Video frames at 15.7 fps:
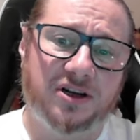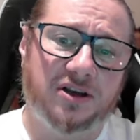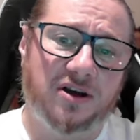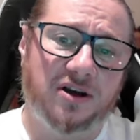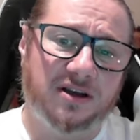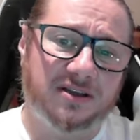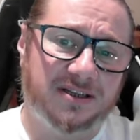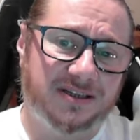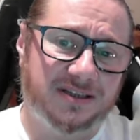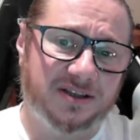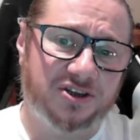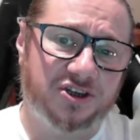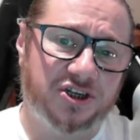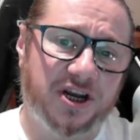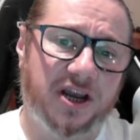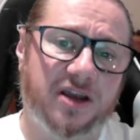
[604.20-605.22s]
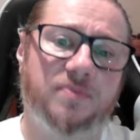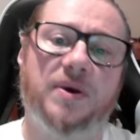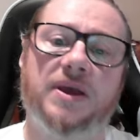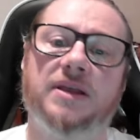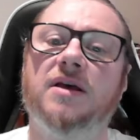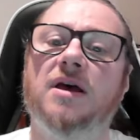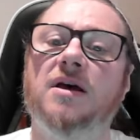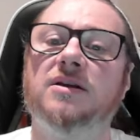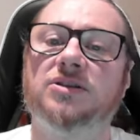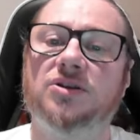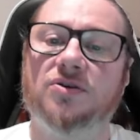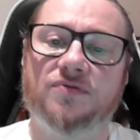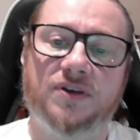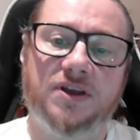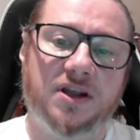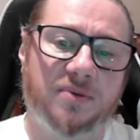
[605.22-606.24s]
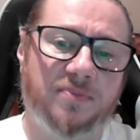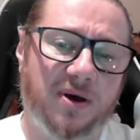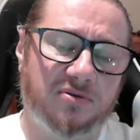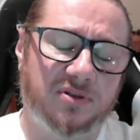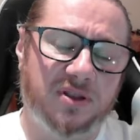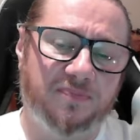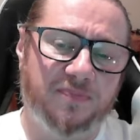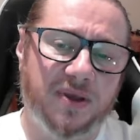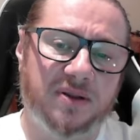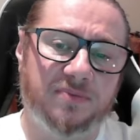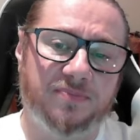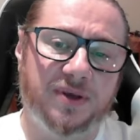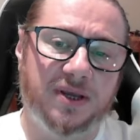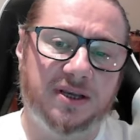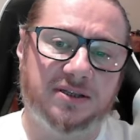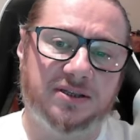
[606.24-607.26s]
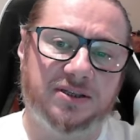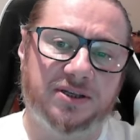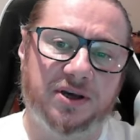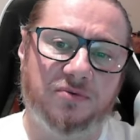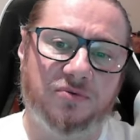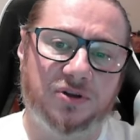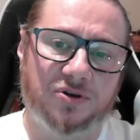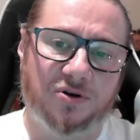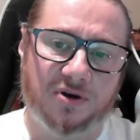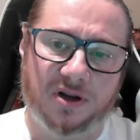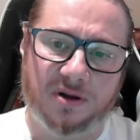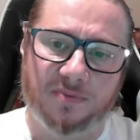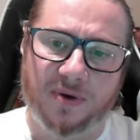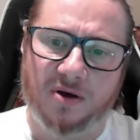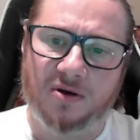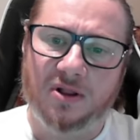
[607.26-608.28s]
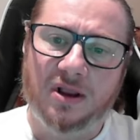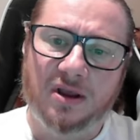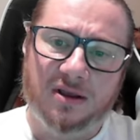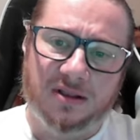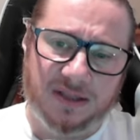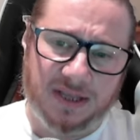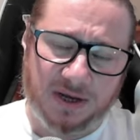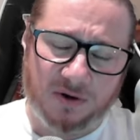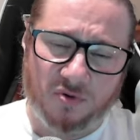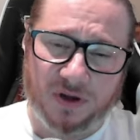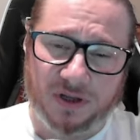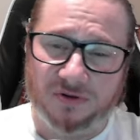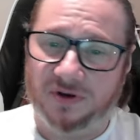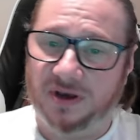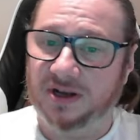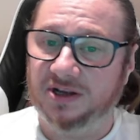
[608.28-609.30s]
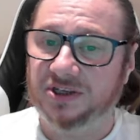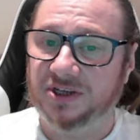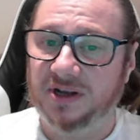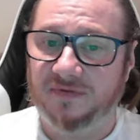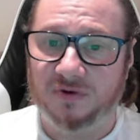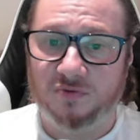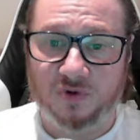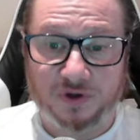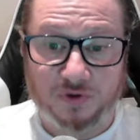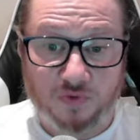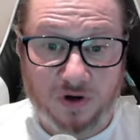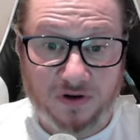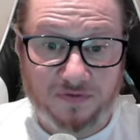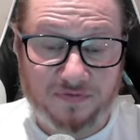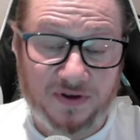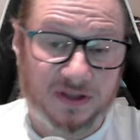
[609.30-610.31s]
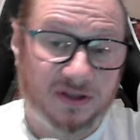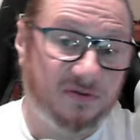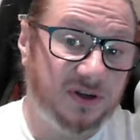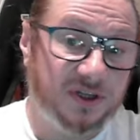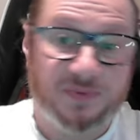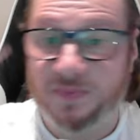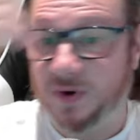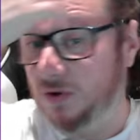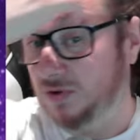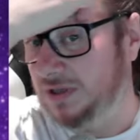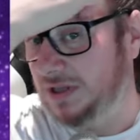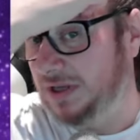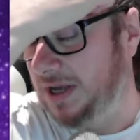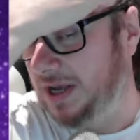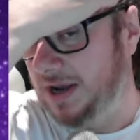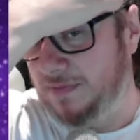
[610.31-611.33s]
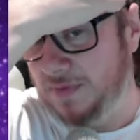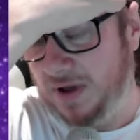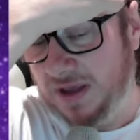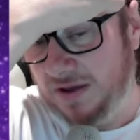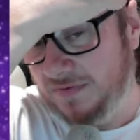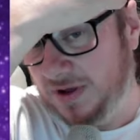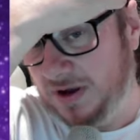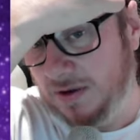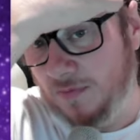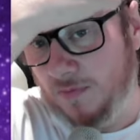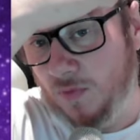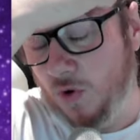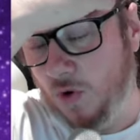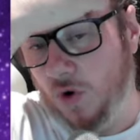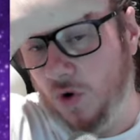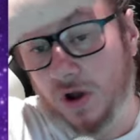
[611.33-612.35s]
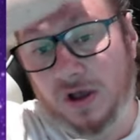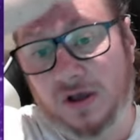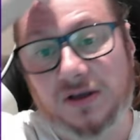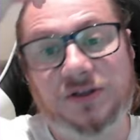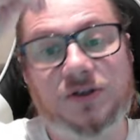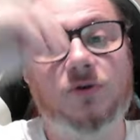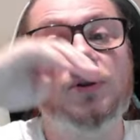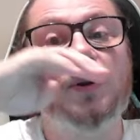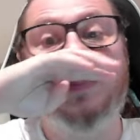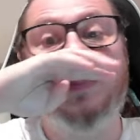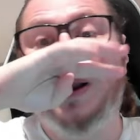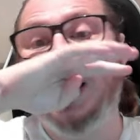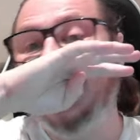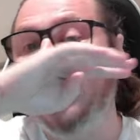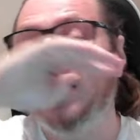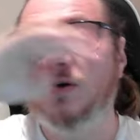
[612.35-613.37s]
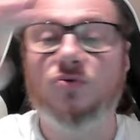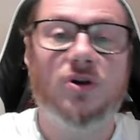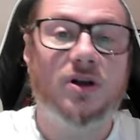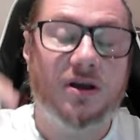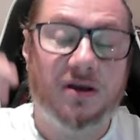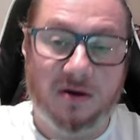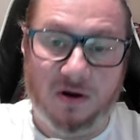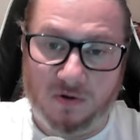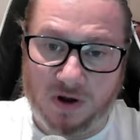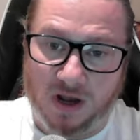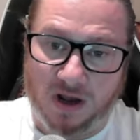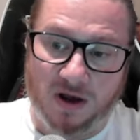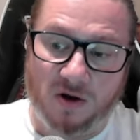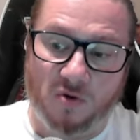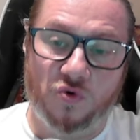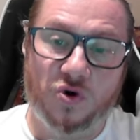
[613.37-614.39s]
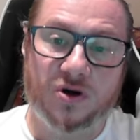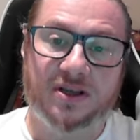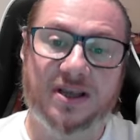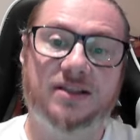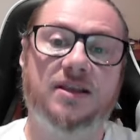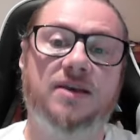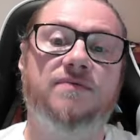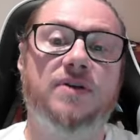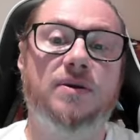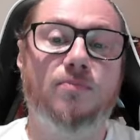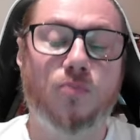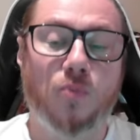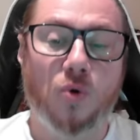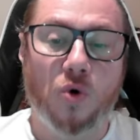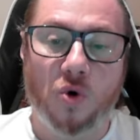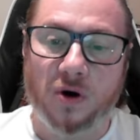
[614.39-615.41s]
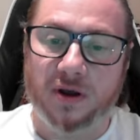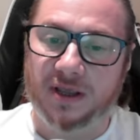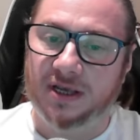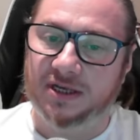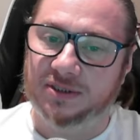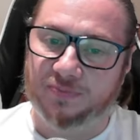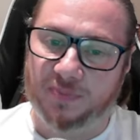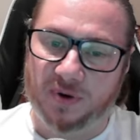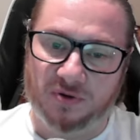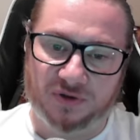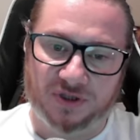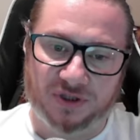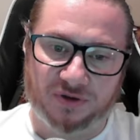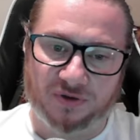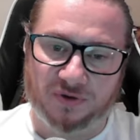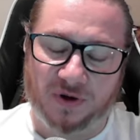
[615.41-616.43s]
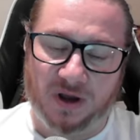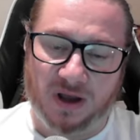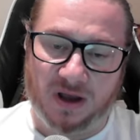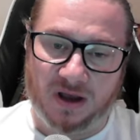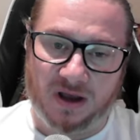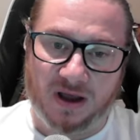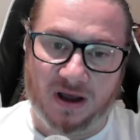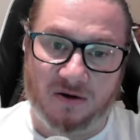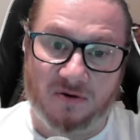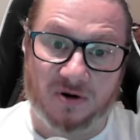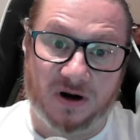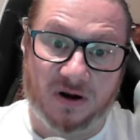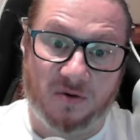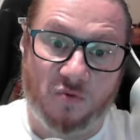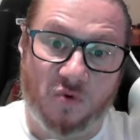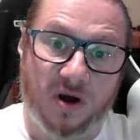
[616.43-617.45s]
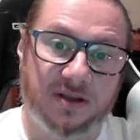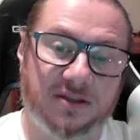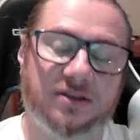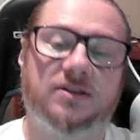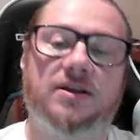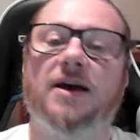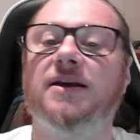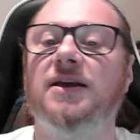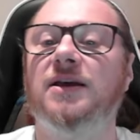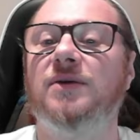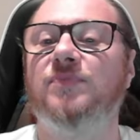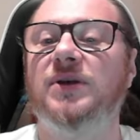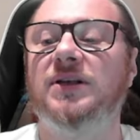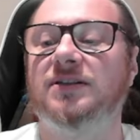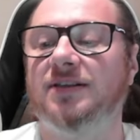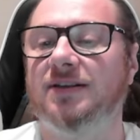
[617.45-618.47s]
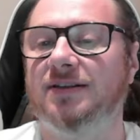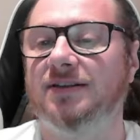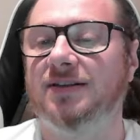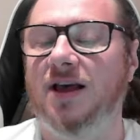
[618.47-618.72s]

guys, it's the checkmate. So forget about the the pin piece here. We're talking about the queen to h7, which will further expose the king even more. So the black king will, uh, will get even more exposed to uh, our white attacking pieces.